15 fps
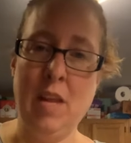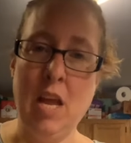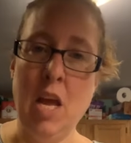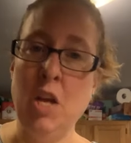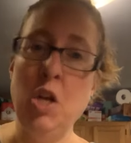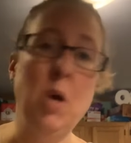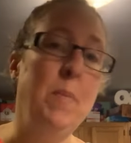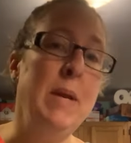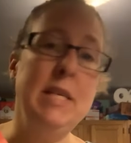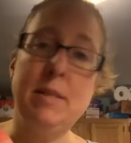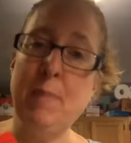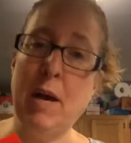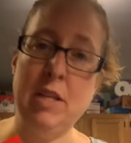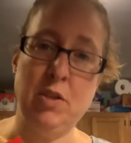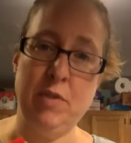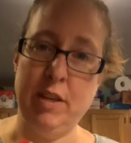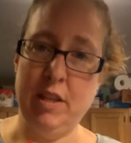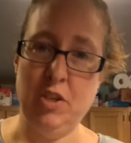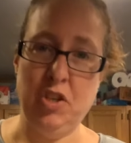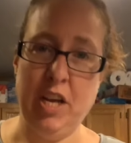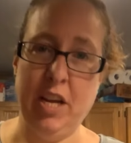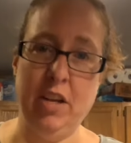Nobody's sponsoring
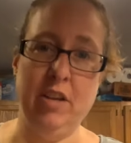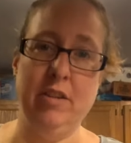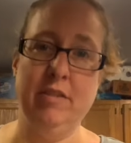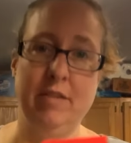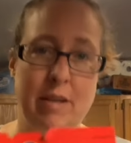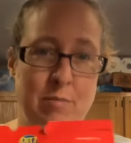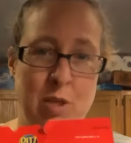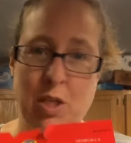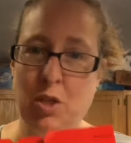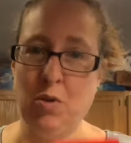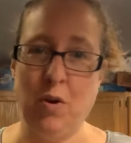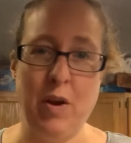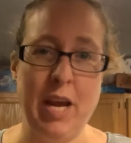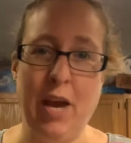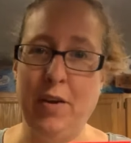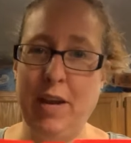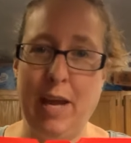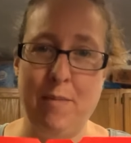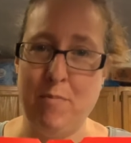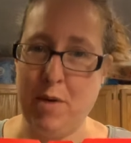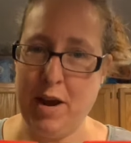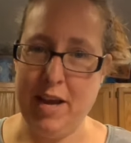this channel. I'm just throwing out name
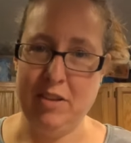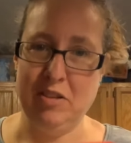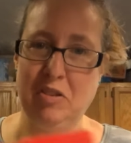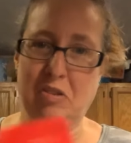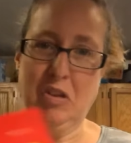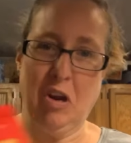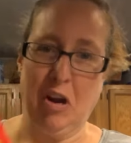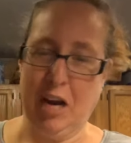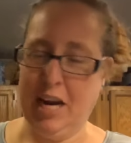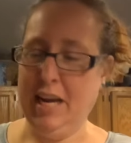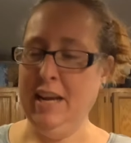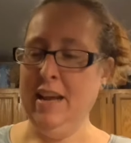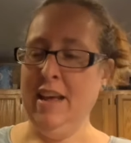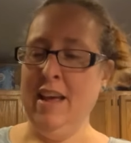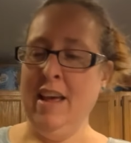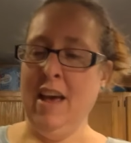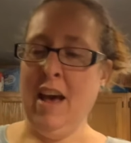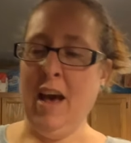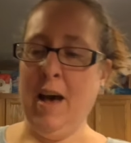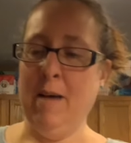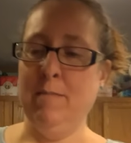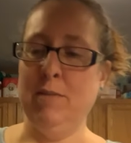brands. Sorry.
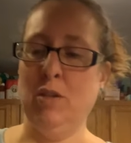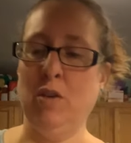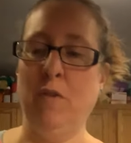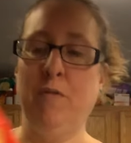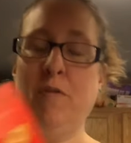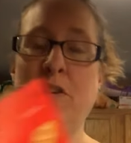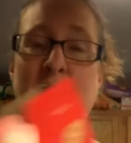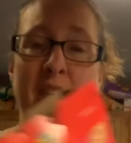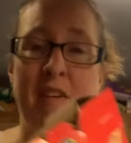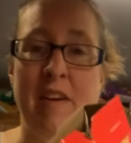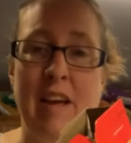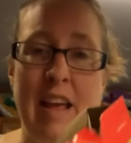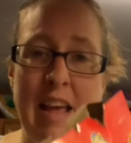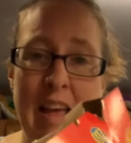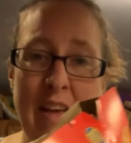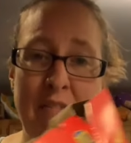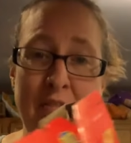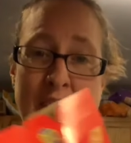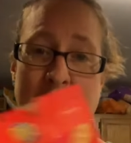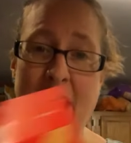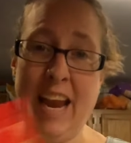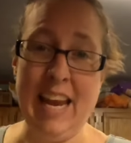So for
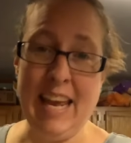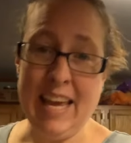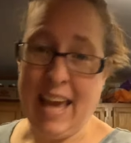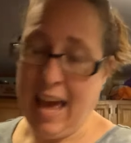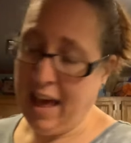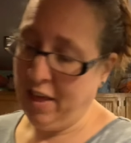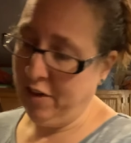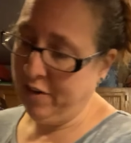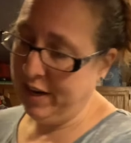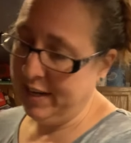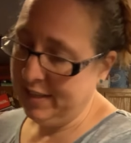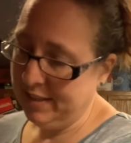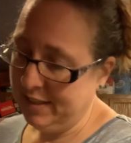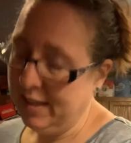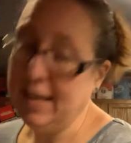80 calories,